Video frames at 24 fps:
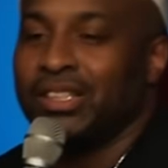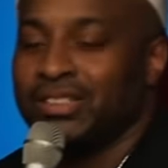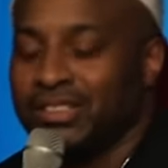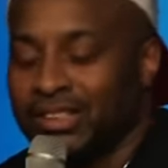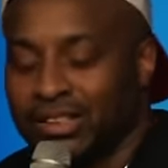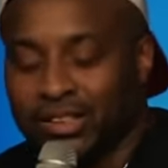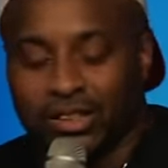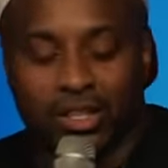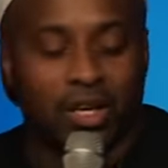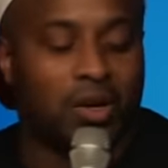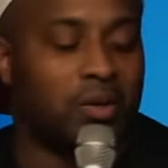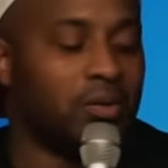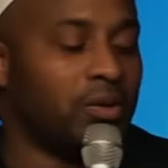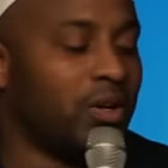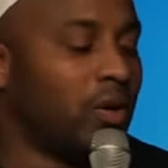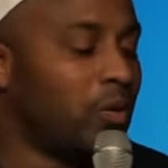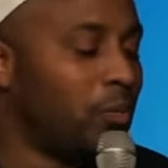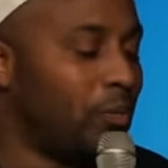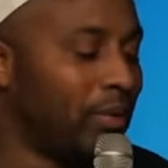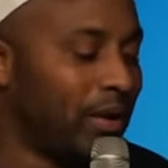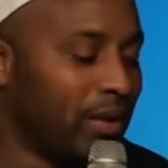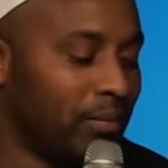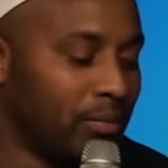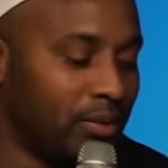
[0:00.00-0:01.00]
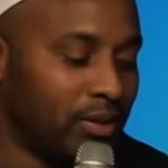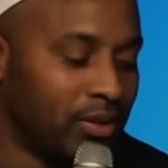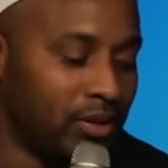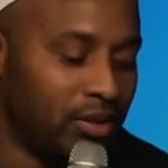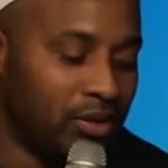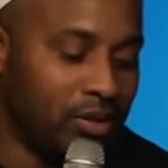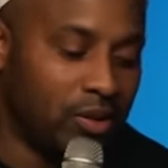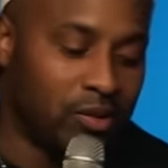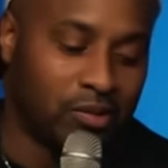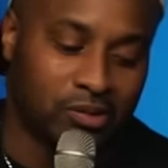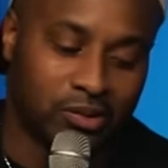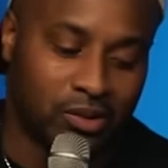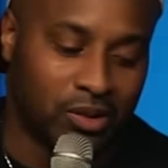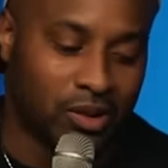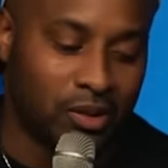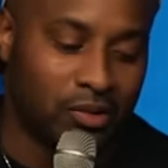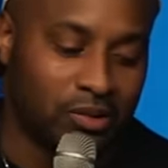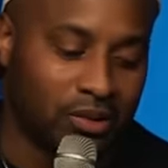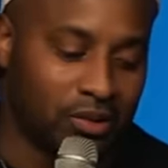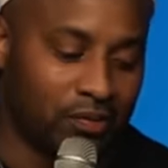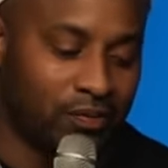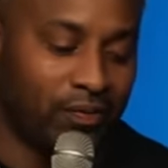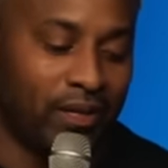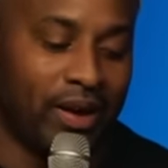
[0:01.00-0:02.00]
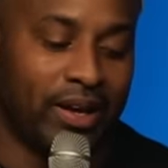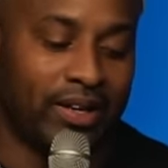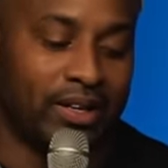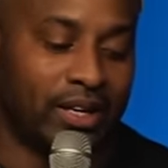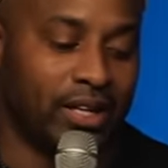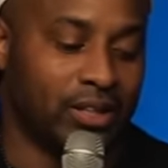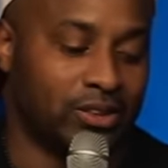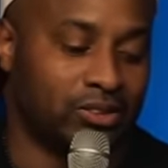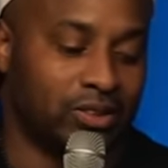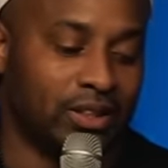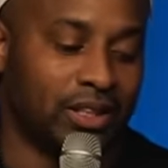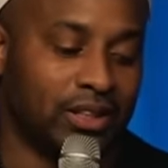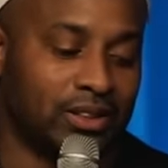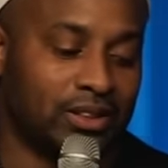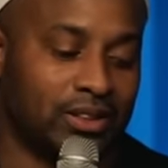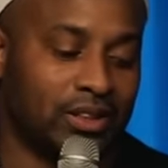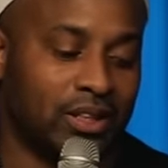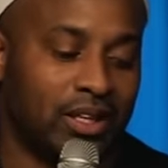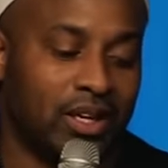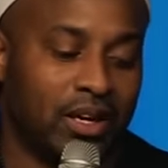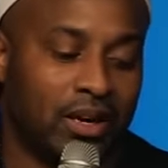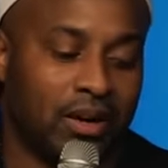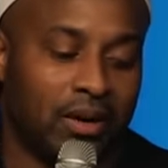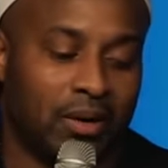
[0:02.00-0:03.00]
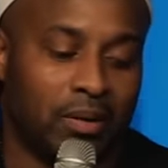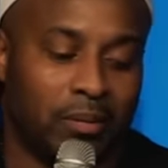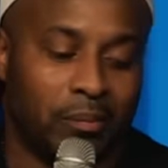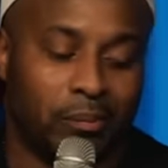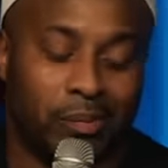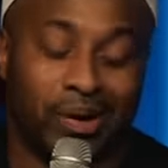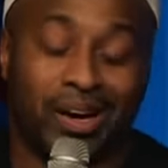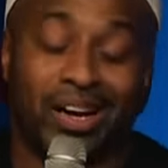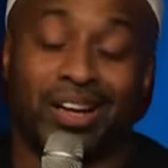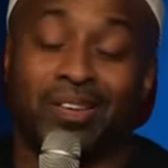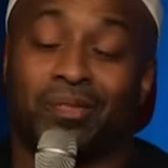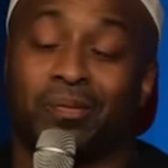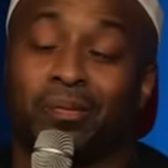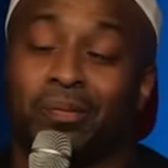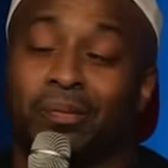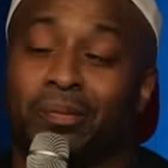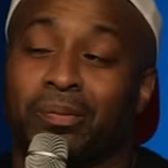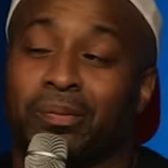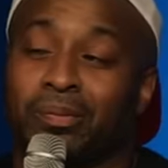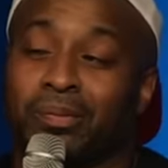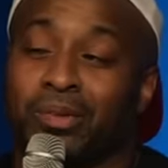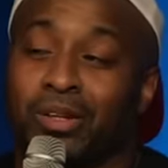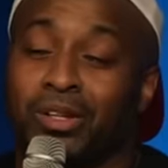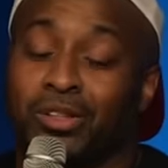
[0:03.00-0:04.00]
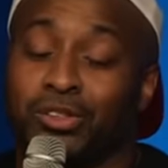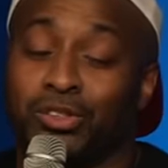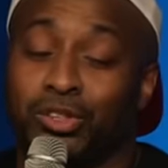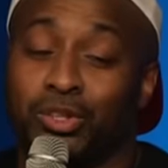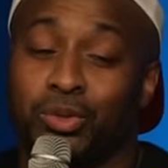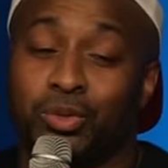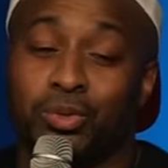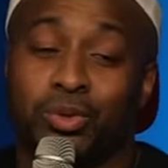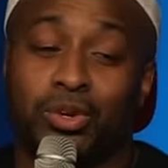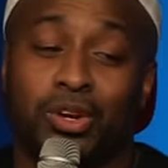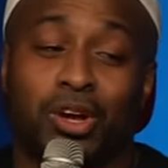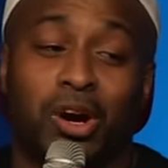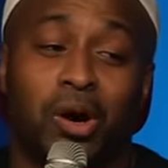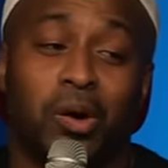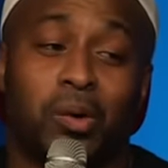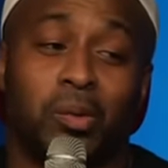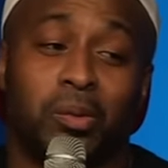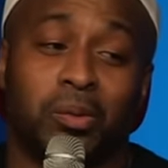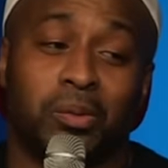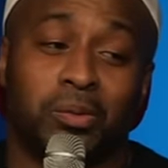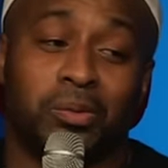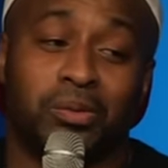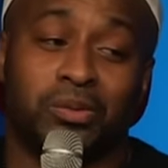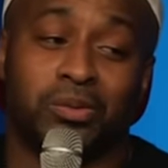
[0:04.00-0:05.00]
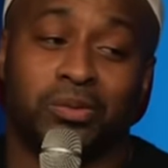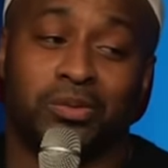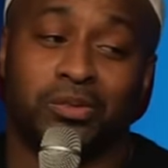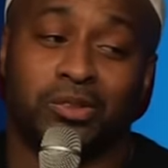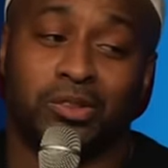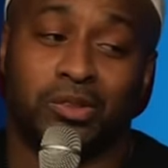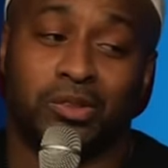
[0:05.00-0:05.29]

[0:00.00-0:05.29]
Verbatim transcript: Like, no, no, baby, you don't you don't look fat in that dress, but you know you